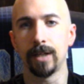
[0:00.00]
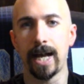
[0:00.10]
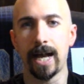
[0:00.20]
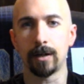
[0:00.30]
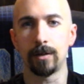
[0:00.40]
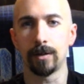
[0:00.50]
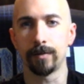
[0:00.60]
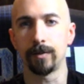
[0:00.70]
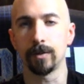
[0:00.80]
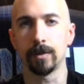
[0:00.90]
at all
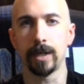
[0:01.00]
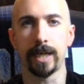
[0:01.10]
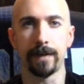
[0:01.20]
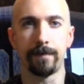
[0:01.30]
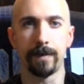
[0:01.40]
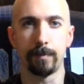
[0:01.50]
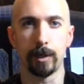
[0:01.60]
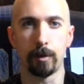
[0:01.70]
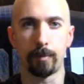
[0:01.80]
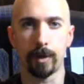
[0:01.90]
if you're a
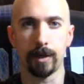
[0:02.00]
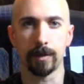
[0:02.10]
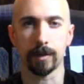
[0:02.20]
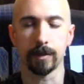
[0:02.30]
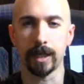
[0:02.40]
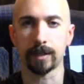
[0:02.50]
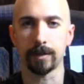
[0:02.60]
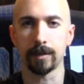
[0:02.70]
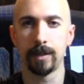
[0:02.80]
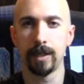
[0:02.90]
female Predator
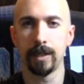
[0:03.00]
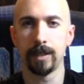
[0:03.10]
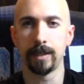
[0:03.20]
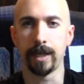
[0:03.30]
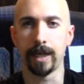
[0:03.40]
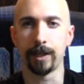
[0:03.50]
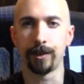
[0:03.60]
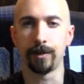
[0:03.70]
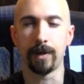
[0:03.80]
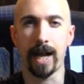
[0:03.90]
collector and you
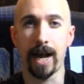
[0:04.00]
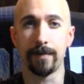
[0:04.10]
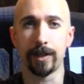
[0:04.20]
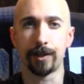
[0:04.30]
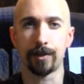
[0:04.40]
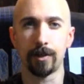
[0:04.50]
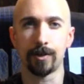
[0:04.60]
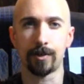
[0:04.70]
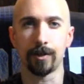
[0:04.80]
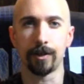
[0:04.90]
don't have any
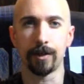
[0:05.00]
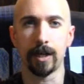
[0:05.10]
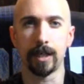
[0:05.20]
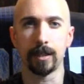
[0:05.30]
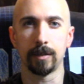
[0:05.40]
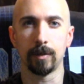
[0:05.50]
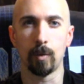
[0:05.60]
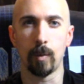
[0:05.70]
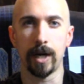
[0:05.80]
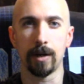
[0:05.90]
shirts, or you're not
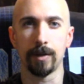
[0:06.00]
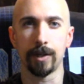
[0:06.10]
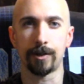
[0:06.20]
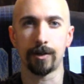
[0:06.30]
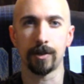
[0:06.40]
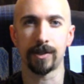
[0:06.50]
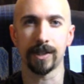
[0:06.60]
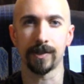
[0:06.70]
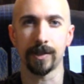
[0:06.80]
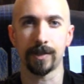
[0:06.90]
aware that shirts
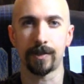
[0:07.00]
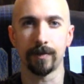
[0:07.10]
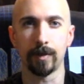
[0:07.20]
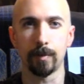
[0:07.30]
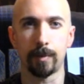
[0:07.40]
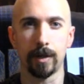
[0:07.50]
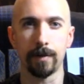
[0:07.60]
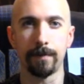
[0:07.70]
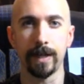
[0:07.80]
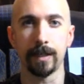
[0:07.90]
exist if you're a
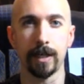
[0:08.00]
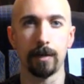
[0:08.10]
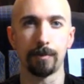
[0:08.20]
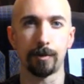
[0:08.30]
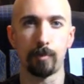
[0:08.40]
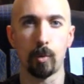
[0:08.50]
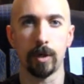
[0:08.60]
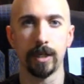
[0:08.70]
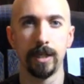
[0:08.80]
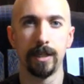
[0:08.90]
Predator fan to help
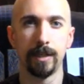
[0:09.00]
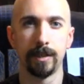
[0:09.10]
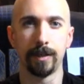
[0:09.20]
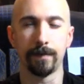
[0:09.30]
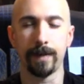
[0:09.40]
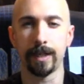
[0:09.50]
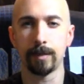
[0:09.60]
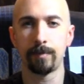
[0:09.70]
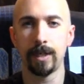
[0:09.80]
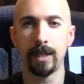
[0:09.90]
support your fandom.